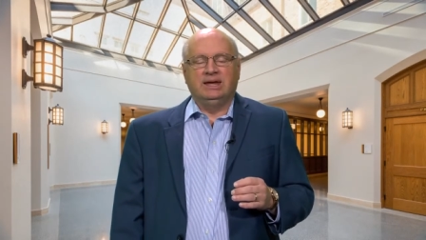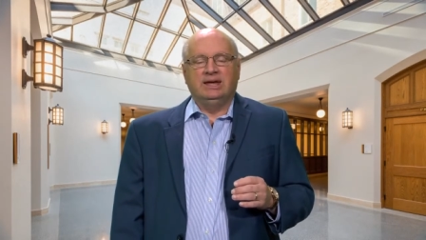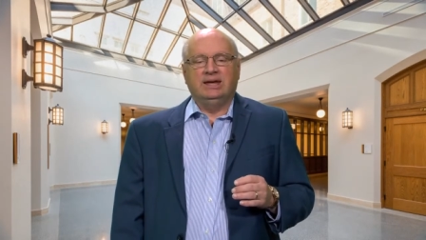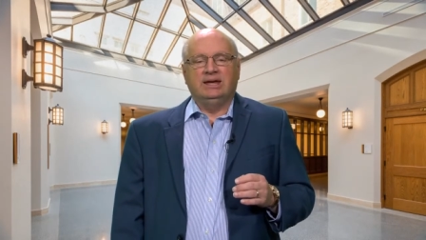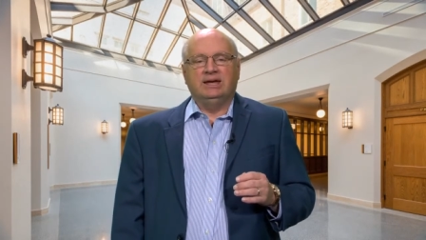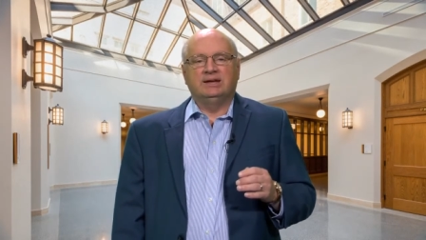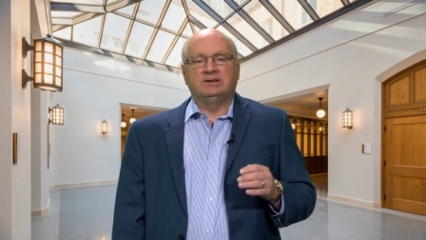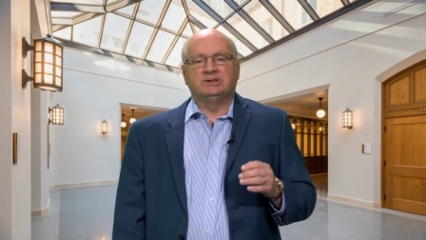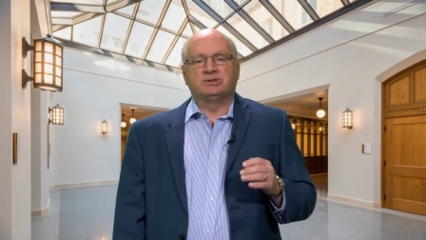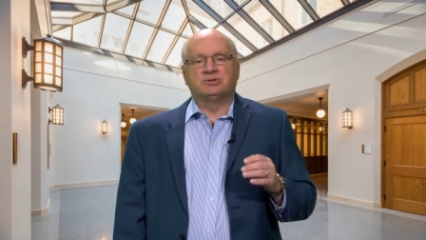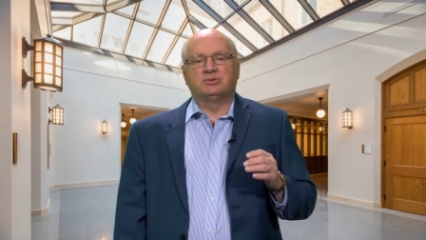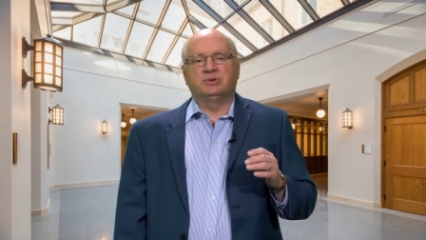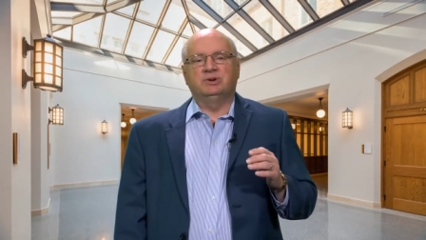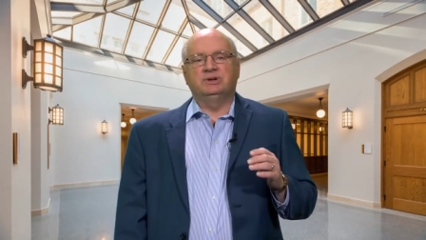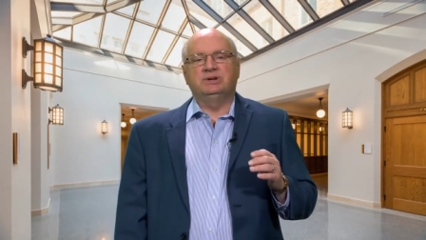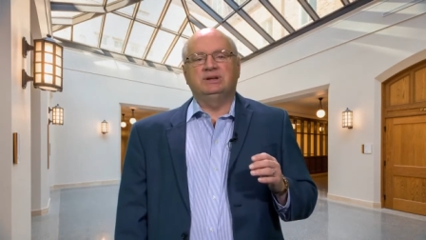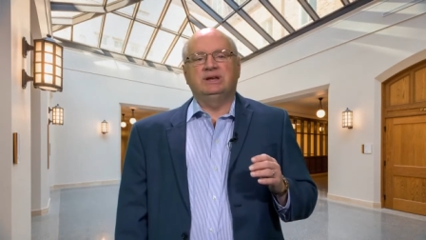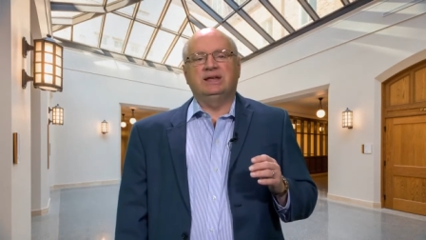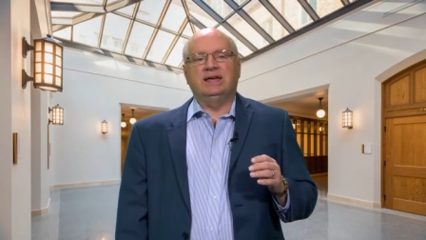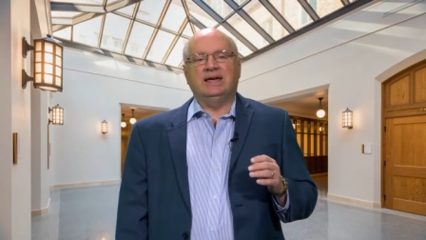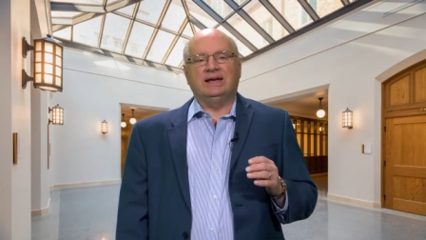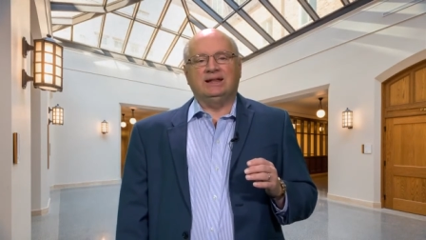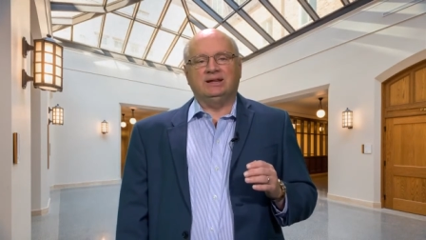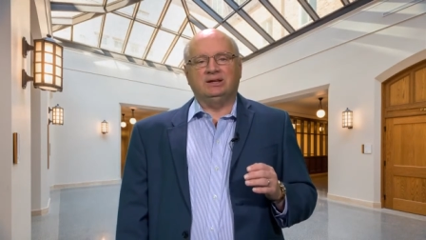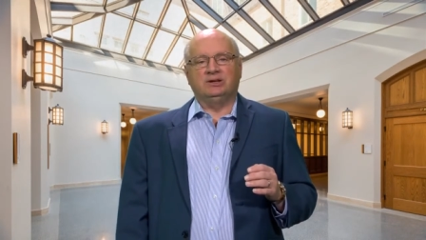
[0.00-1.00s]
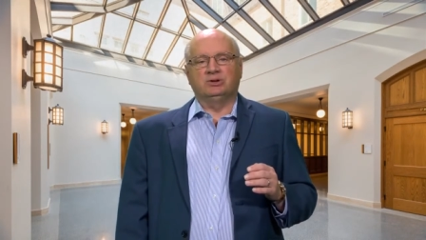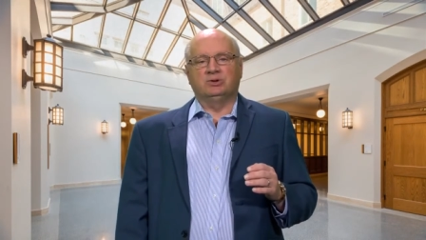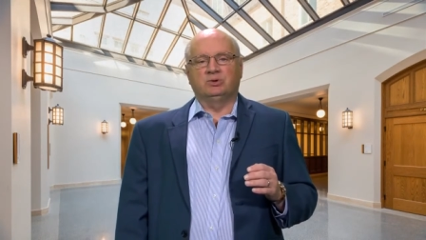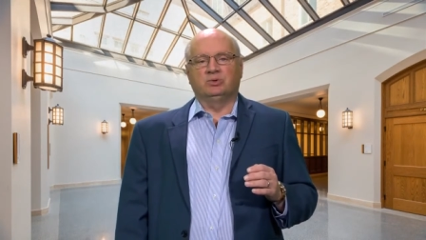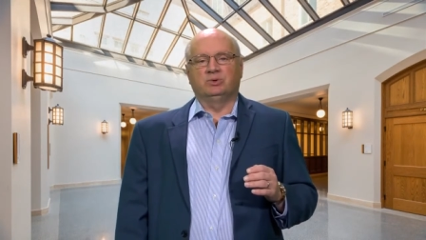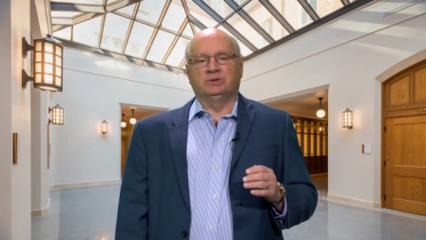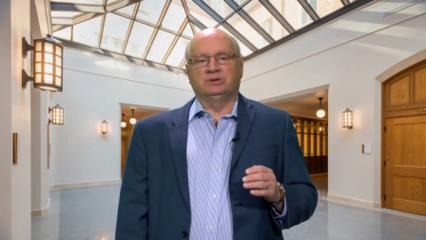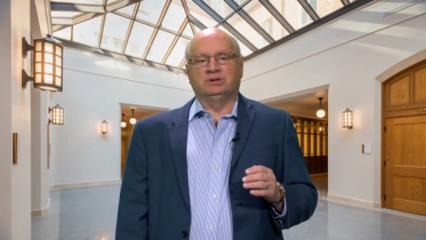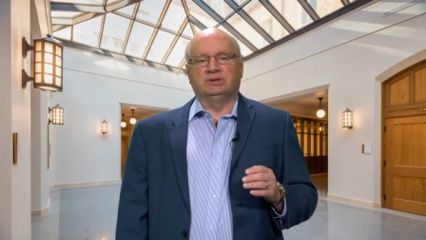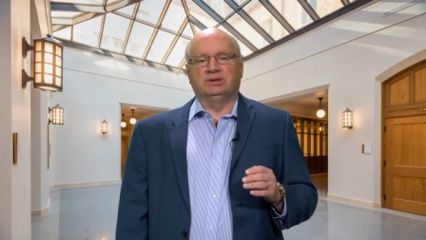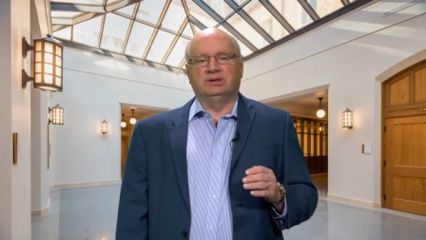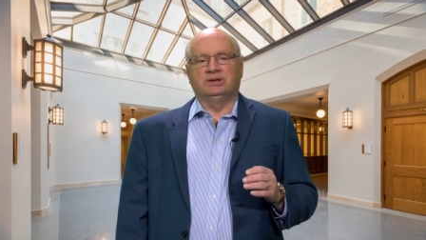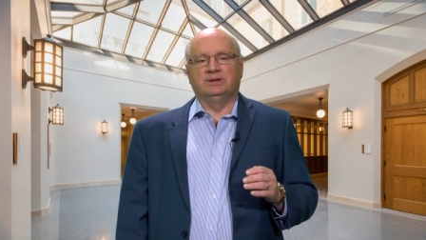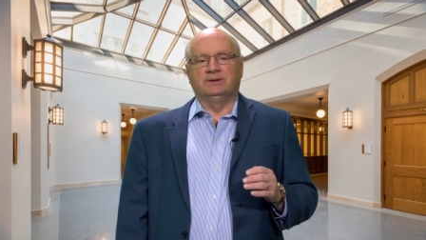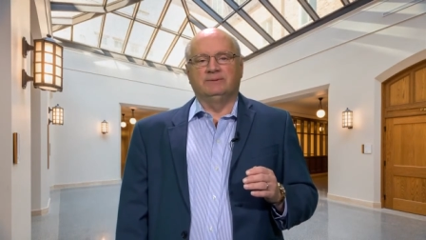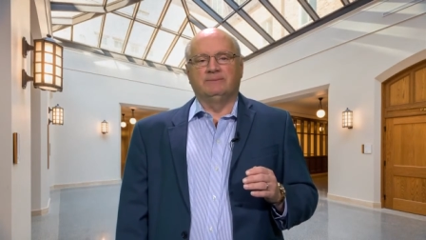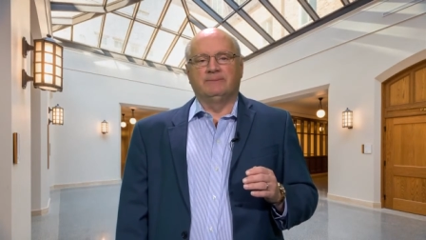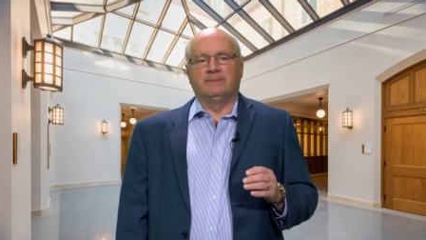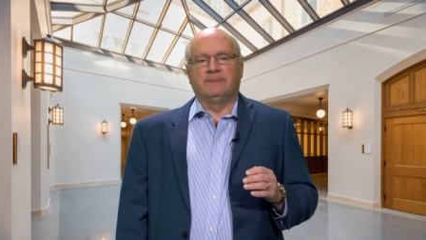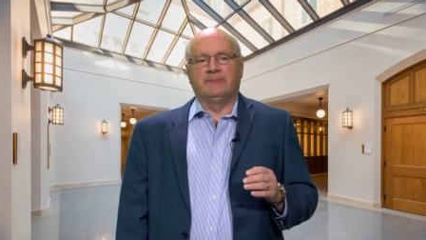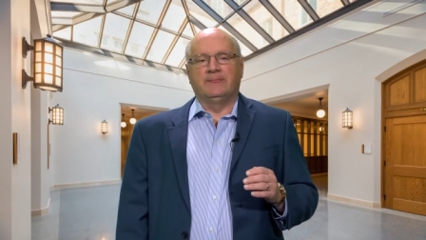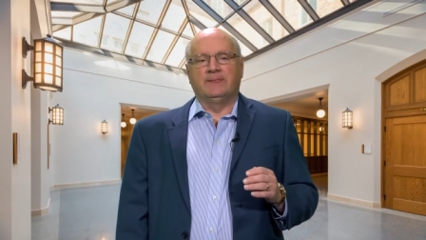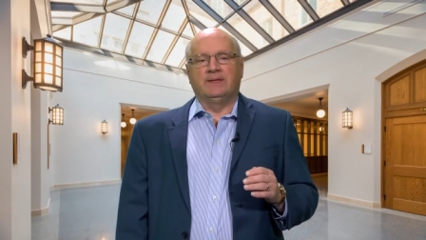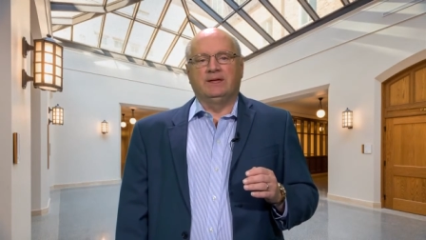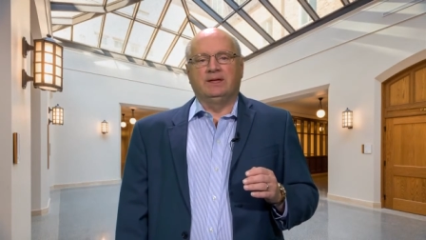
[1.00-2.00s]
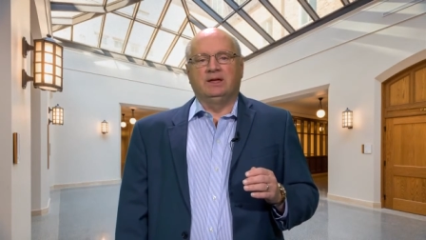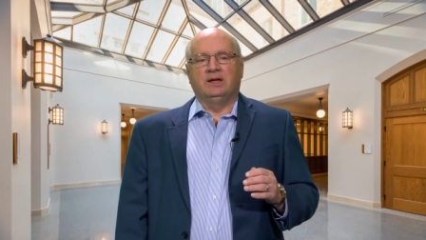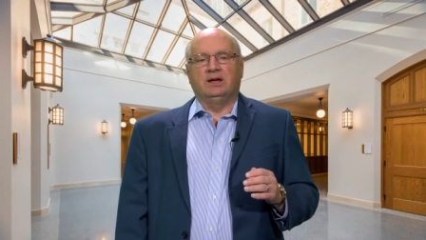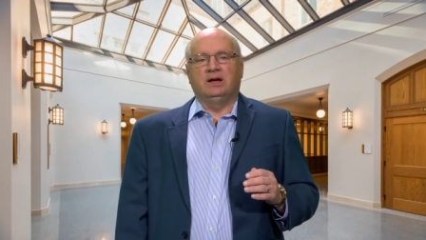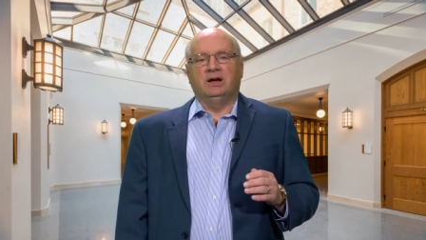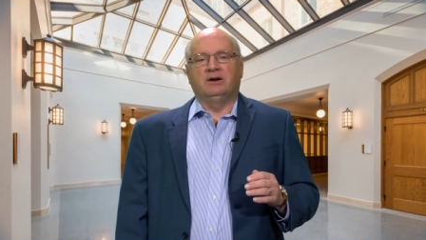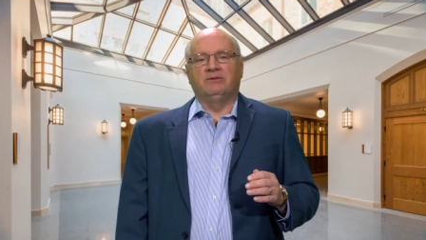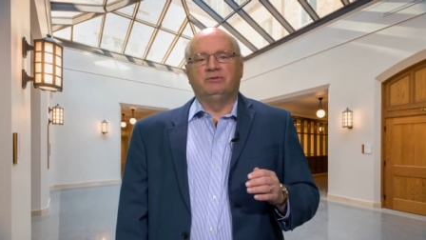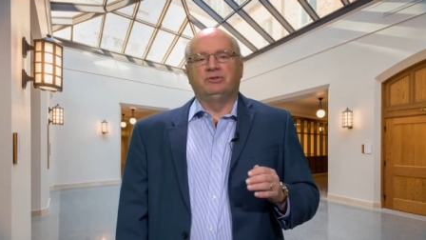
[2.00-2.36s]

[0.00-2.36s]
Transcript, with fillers: has written eloquently of